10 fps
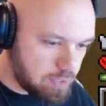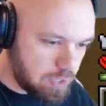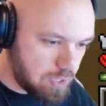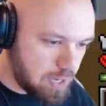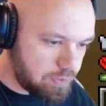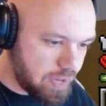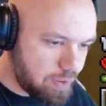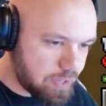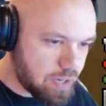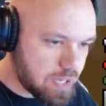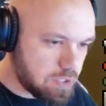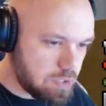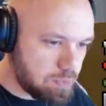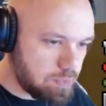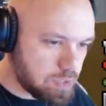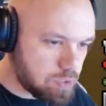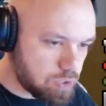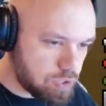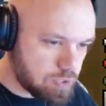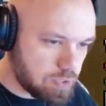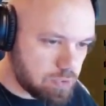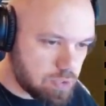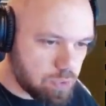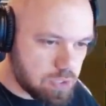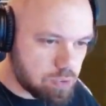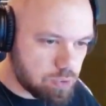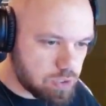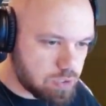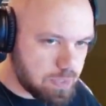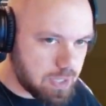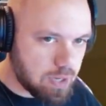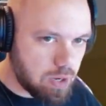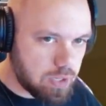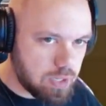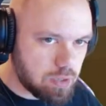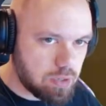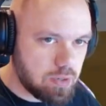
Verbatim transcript: And uh, now I could actually move the torches, because I want the torches to be, like, on here.